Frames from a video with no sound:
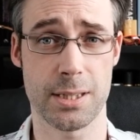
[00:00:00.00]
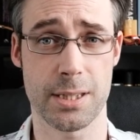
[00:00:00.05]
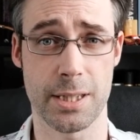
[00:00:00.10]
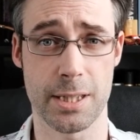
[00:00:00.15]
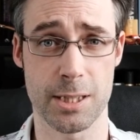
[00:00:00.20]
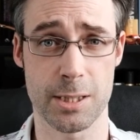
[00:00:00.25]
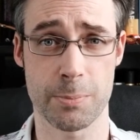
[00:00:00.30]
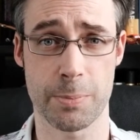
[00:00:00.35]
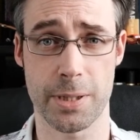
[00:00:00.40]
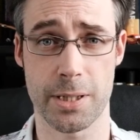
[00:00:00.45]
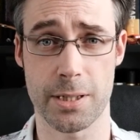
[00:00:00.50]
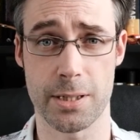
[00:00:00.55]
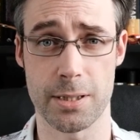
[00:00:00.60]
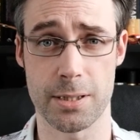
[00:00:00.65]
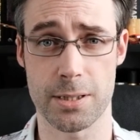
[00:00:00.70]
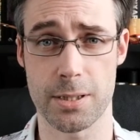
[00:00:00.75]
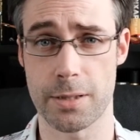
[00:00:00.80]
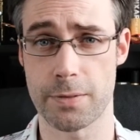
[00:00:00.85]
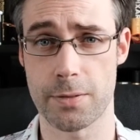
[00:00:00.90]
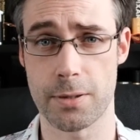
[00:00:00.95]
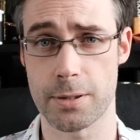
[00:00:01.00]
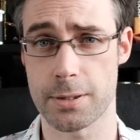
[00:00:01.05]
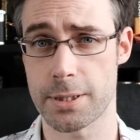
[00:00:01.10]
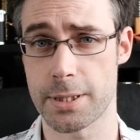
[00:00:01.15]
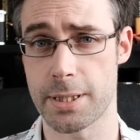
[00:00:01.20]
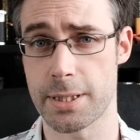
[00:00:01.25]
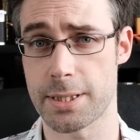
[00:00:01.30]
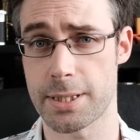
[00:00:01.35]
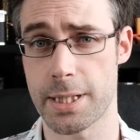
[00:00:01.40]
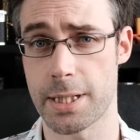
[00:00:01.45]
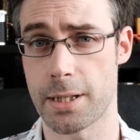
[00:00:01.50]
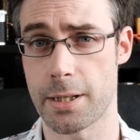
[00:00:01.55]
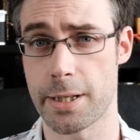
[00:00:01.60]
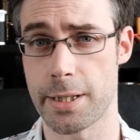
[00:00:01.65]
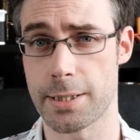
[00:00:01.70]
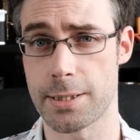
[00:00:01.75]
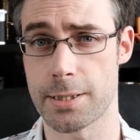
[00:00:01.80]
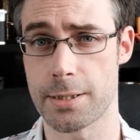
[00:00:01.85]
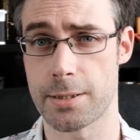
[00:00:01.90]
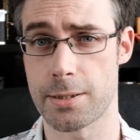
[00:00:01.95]
things because I've got a
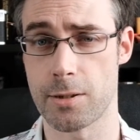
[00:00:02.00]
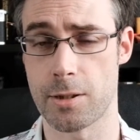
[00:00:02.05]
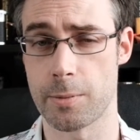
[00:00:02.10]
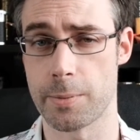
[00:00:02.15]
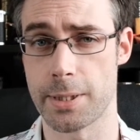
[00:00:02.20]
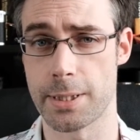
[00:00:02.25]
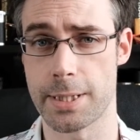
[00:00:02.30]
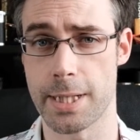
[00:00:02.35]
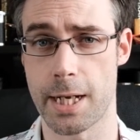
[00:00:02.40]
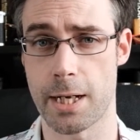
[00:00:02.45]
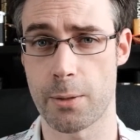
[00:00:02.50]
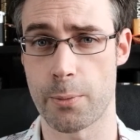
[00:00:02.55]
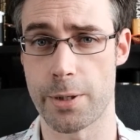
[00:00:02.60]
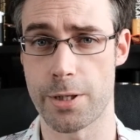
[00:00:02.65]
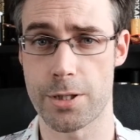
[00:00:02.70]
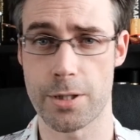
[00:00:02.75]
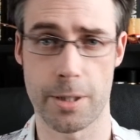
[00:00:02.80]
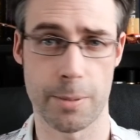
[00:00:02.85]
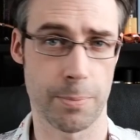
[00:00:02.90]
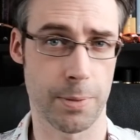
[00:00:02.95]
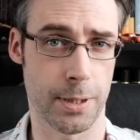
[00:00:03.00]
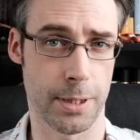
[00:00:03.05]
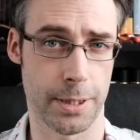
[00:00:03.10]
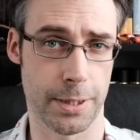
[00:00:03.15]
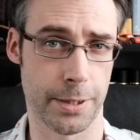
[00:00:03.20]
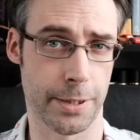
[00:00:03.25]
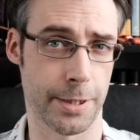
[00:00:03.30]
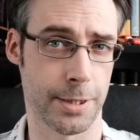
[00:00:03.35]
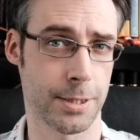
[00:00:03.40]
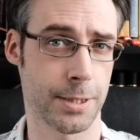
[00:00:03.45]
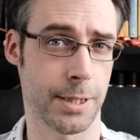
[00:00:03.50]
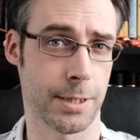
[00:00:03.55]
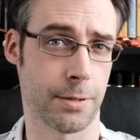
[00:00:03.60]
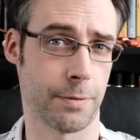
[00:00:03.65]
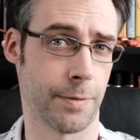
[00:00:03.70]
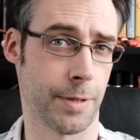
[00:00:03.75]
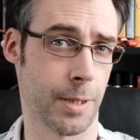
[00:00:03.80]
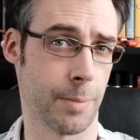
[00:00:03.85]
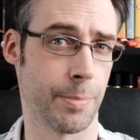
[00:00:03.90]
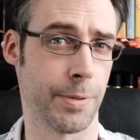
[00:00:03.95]
Sennheiser Dolby DAC, which I plug a nice set
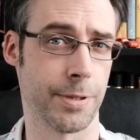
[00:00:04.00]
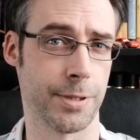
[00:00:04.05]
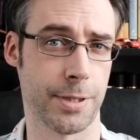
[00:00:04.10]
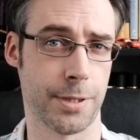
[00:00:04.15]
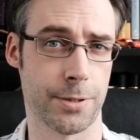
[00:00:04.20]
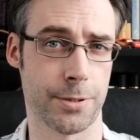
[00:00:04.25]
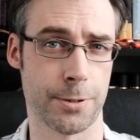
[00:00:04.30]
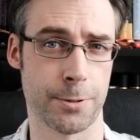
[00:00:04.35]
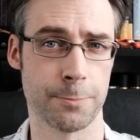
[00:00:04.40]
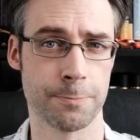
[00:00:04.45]
of earbuds into.